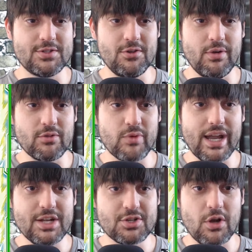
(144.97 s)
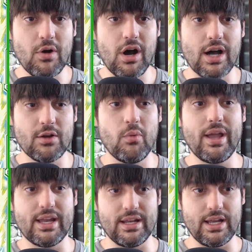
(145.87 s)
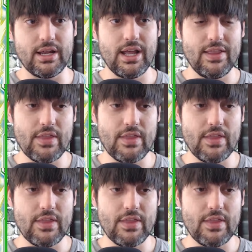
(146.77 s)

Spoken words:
to Enrage Gohan Awakening.